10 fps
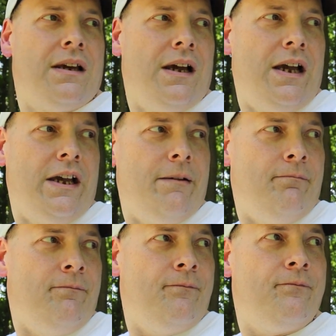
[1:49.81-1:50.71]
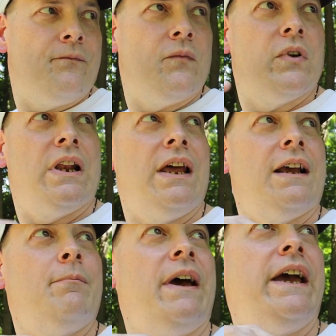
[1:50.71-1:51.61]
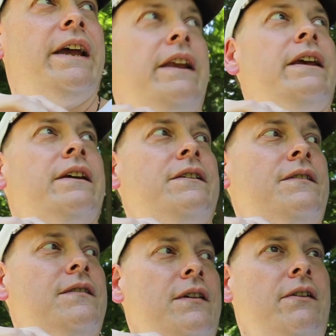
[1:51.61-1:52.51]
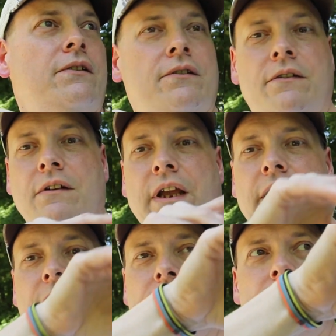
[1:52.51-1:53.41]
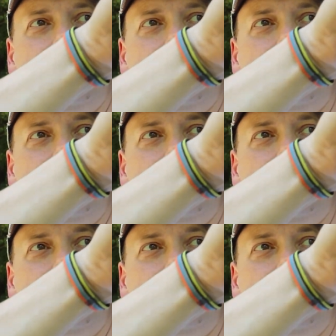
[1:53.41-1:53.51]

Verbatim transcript: Um, what I like about it is sooner or later the